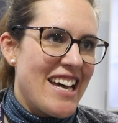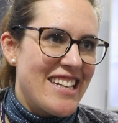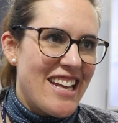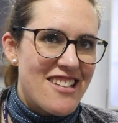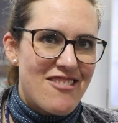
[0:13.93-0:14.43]

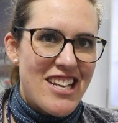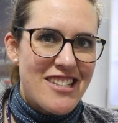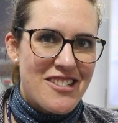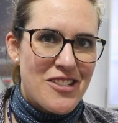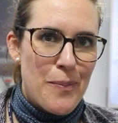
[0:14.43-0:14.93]
excited as
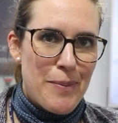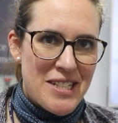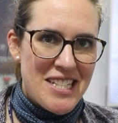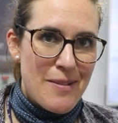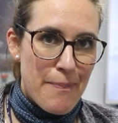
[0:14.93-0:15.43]
Rieter to
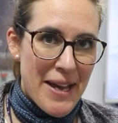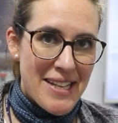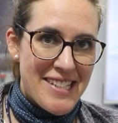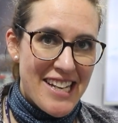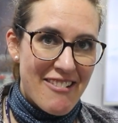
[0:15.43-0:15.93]

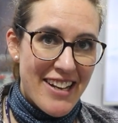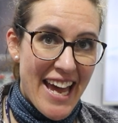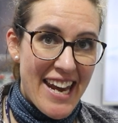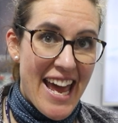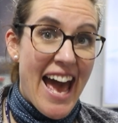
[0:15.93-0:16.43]
participate here
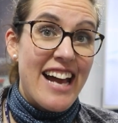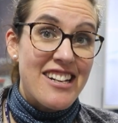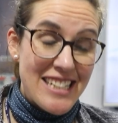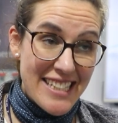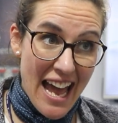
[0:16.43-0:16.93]
again.
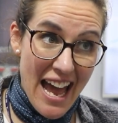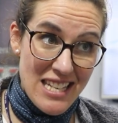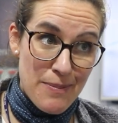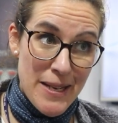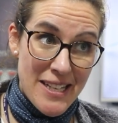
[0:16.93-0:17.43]
Actually, it
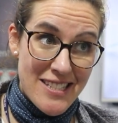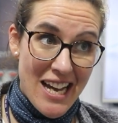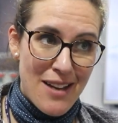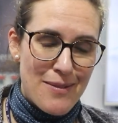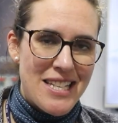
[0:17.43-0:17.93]
has been a
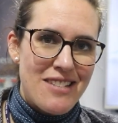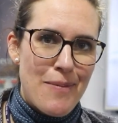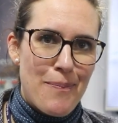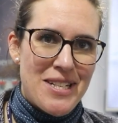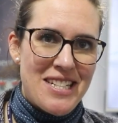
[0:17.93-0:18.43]
time since
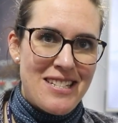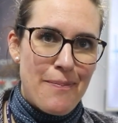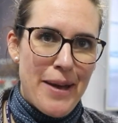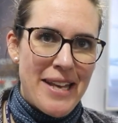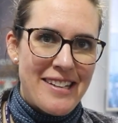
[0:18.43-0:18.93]
we
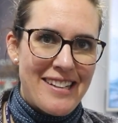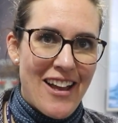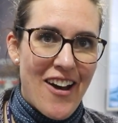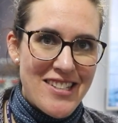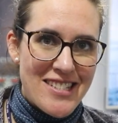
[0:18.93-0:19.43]
participated
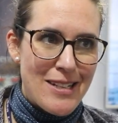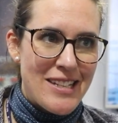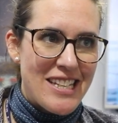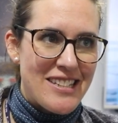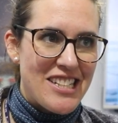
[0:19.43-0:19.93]
last in
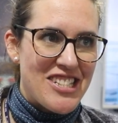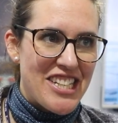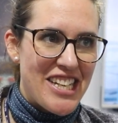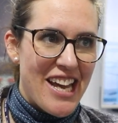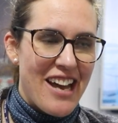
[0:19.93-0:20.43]

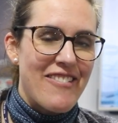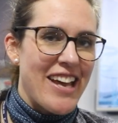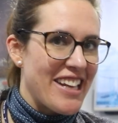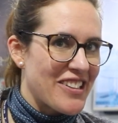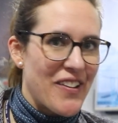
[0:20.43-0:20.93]
DTG. We
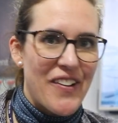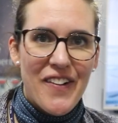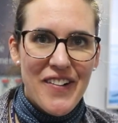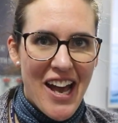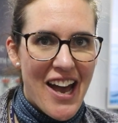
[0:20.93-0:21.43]
had
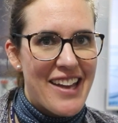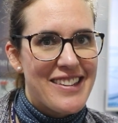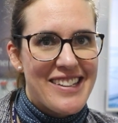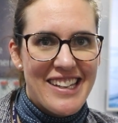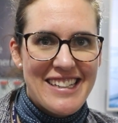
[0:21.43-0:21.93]
Corona
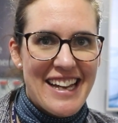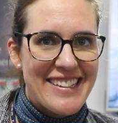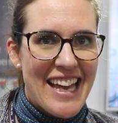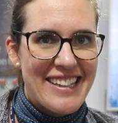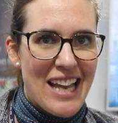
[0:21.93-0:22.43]
and things
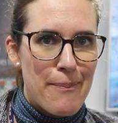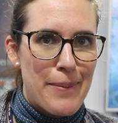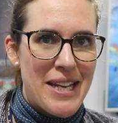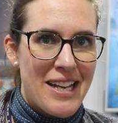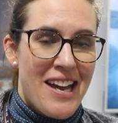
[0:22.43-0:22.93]
like that
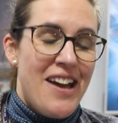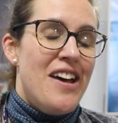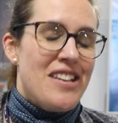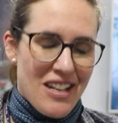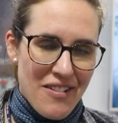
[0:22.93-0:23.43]
happening.
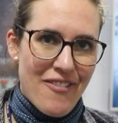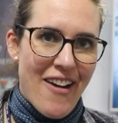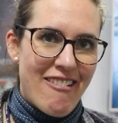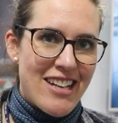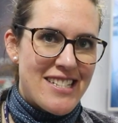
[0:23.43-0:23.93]
So we're
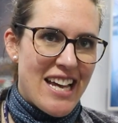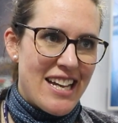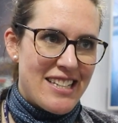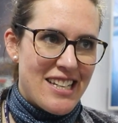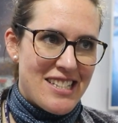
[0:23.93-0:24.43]
very
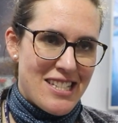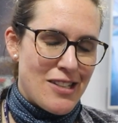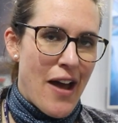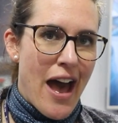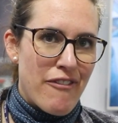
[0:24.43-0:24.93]
excited
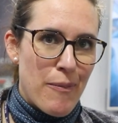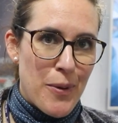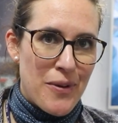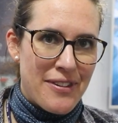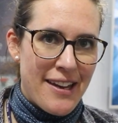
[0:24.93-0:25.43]
to have a
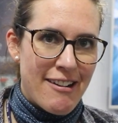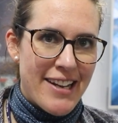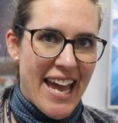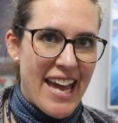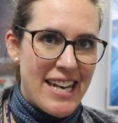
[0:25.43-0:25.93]
booth here
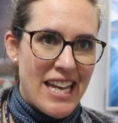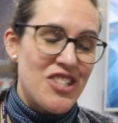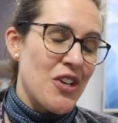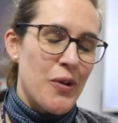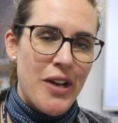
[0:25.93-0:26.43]
again
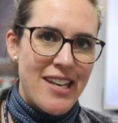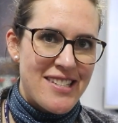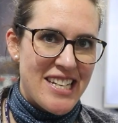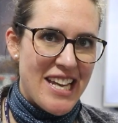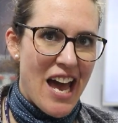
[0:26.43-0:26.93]
and
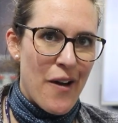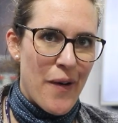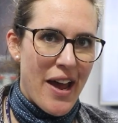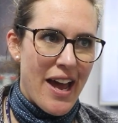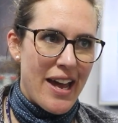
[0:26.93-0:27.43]
showcasing
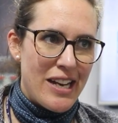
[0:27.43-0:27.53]
our